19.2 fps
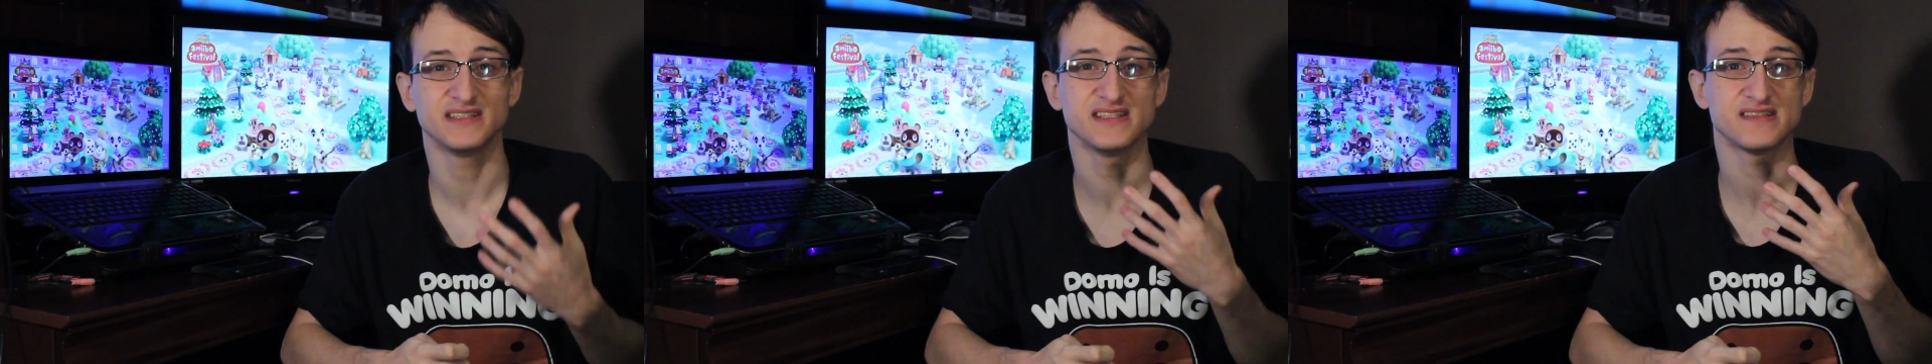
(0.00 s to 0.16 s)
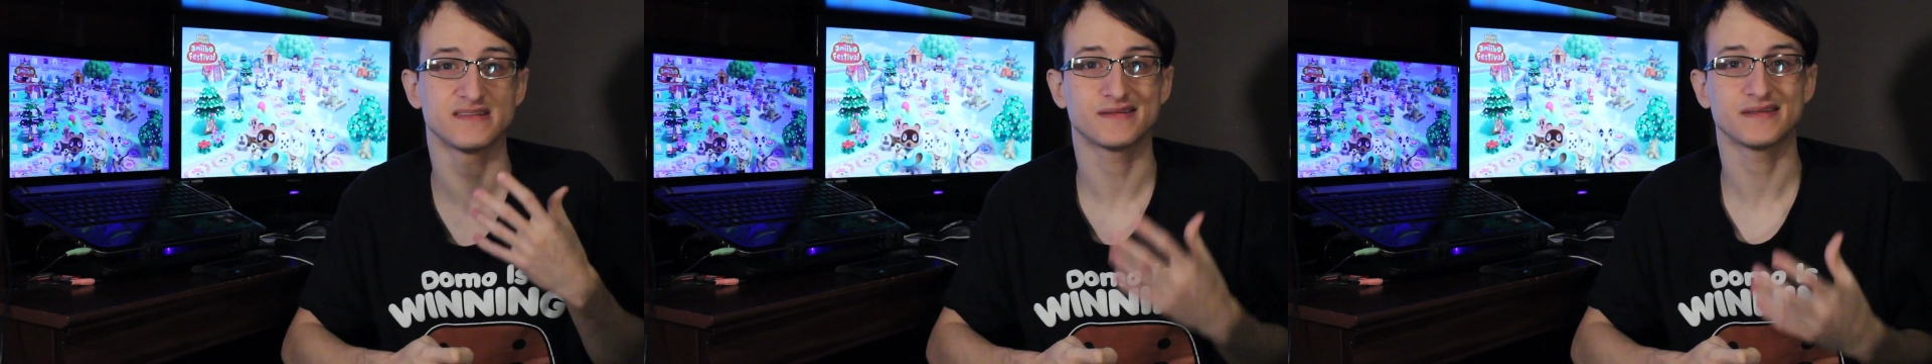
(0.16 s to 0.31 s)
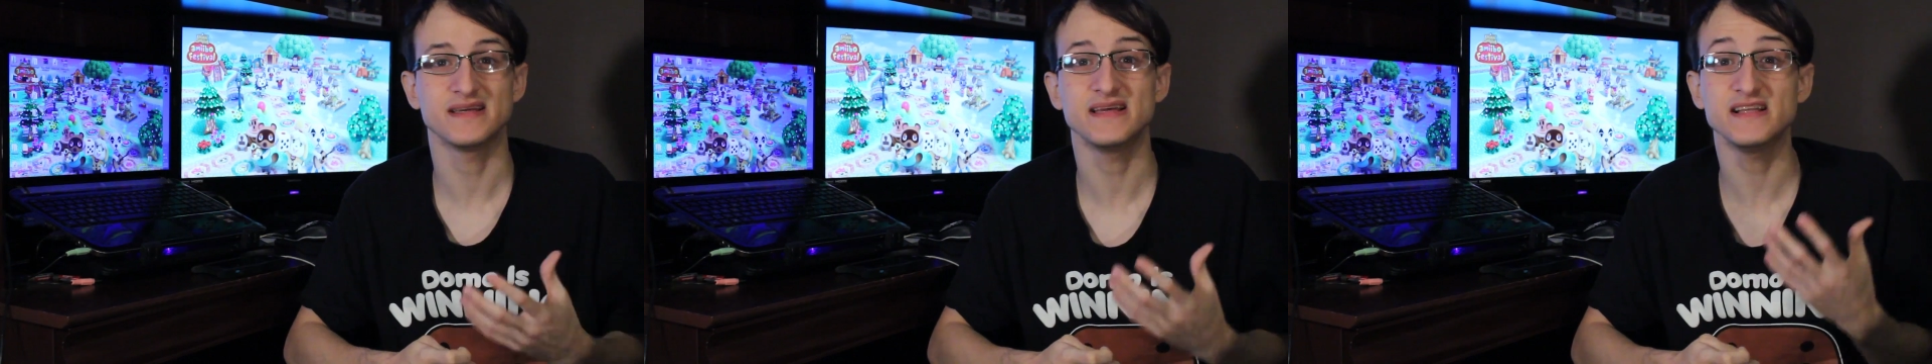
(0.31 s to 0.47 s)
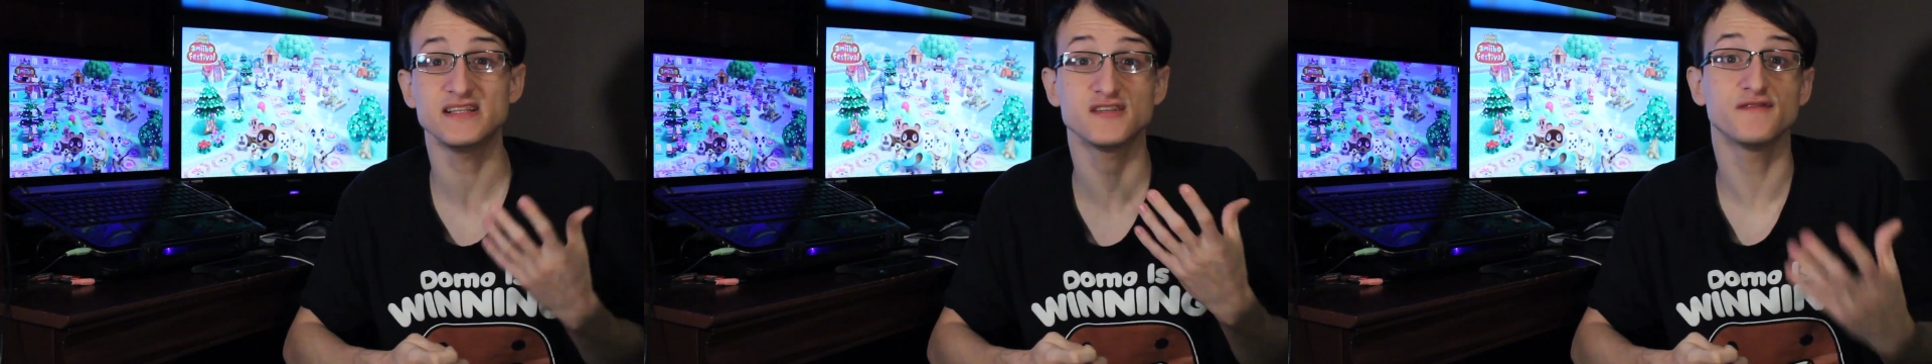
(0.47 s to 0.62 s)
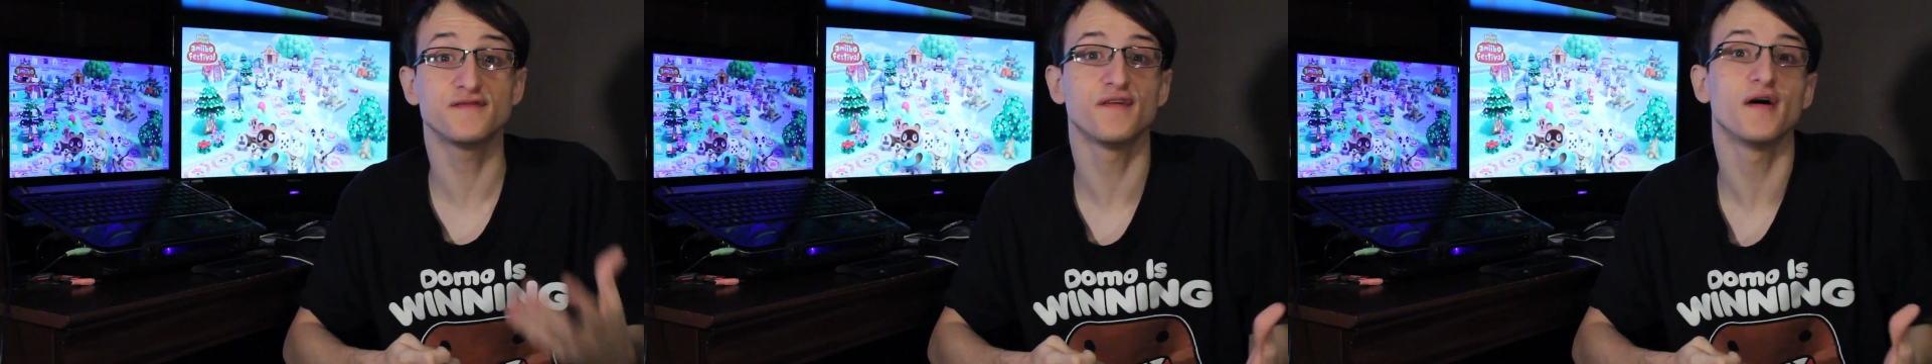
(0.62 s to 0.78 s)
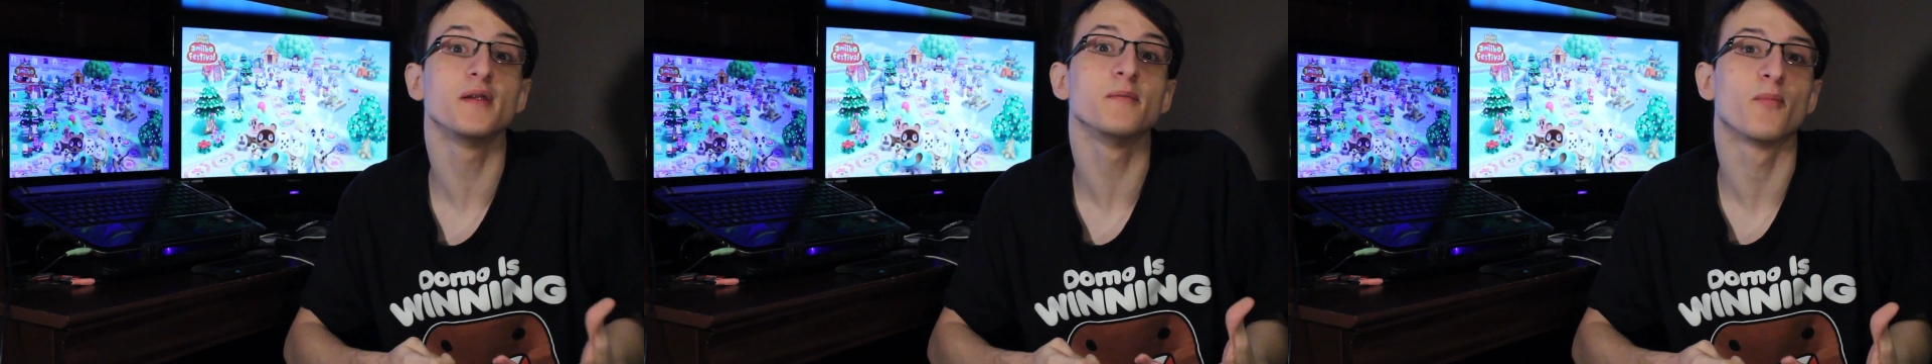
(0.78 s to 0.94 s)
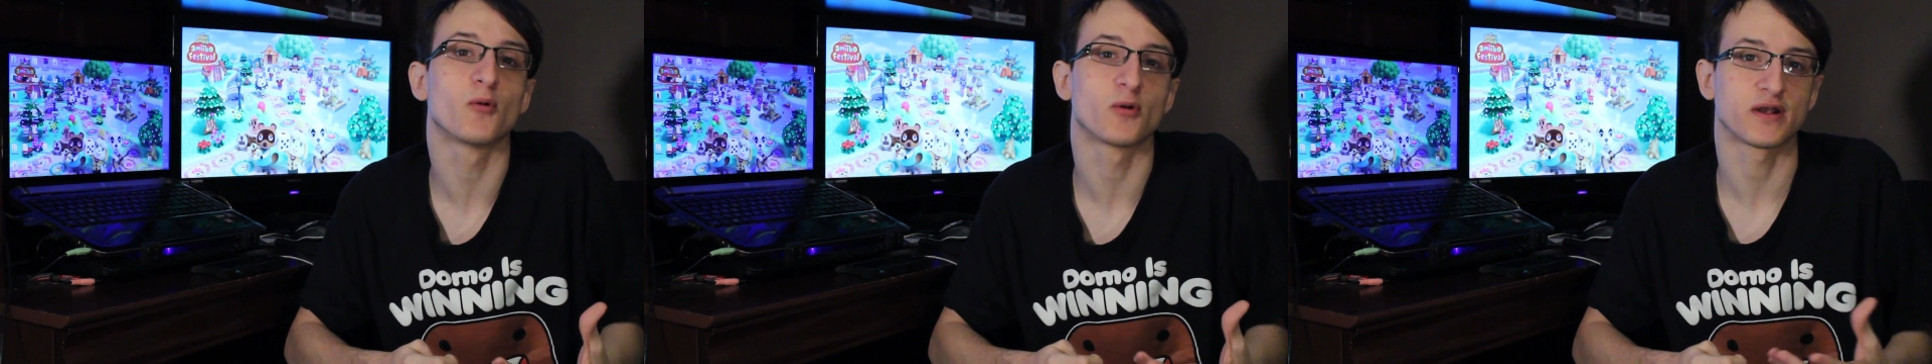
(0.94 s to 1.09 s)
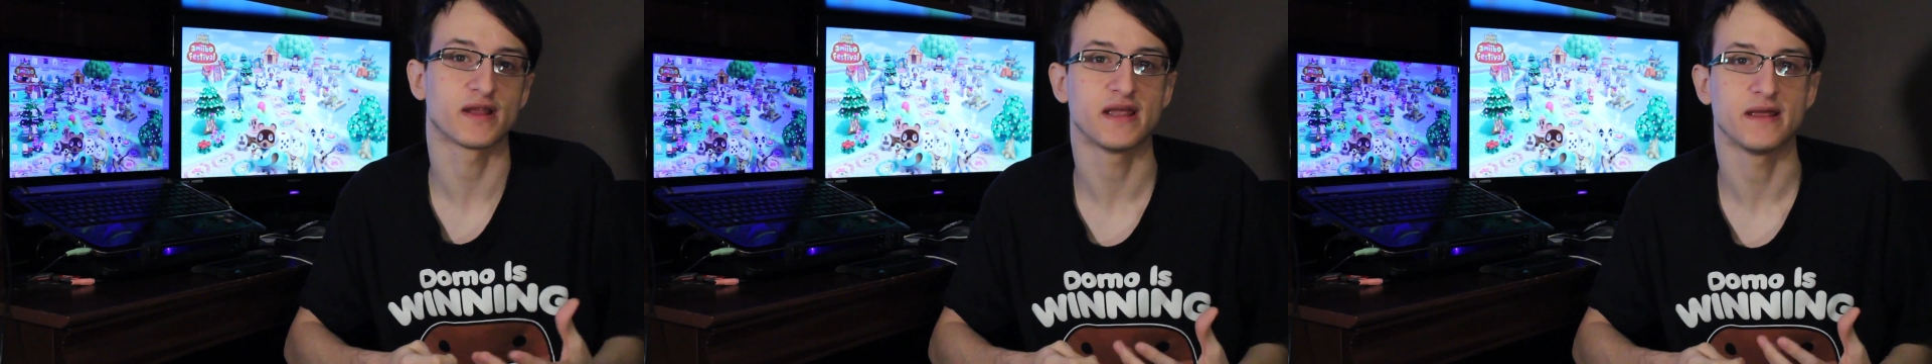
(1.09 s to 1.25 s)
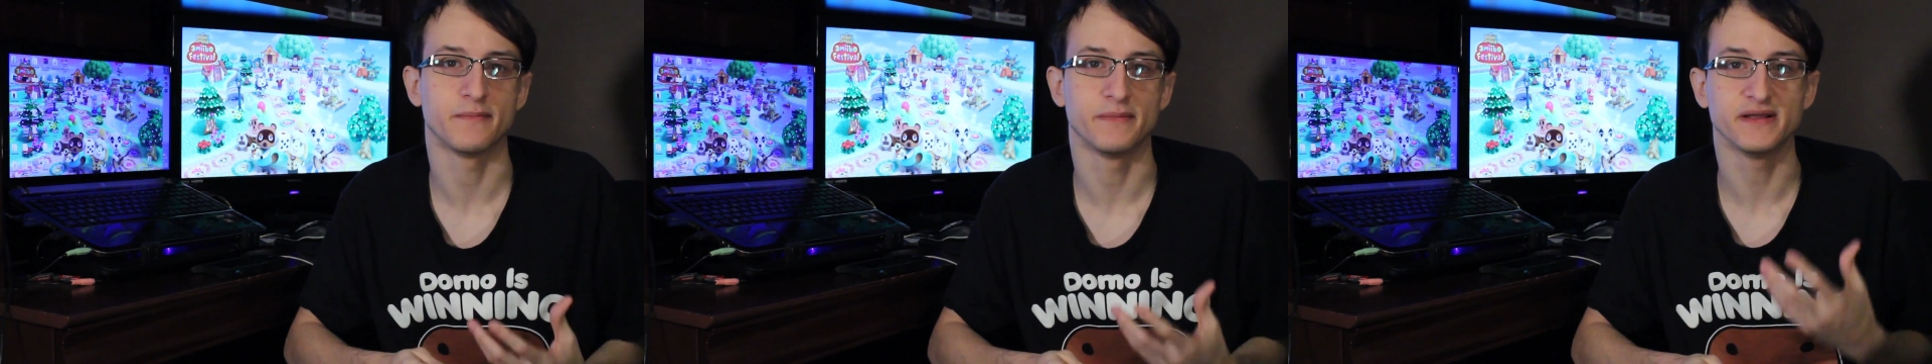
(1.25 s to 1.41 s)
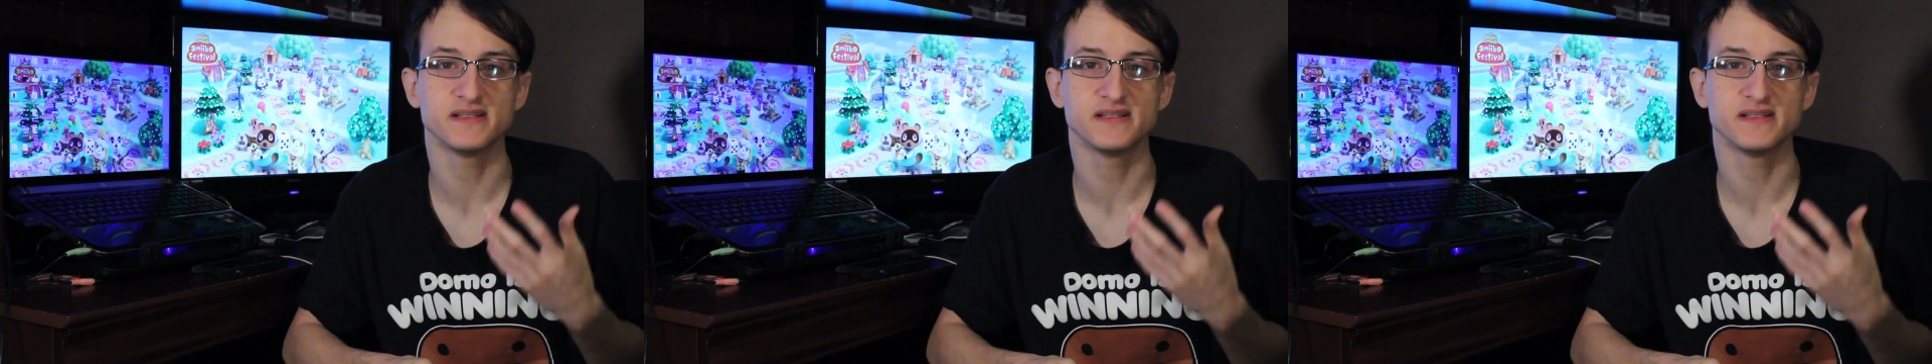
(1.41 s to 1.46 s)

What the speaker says: it's a fun board game.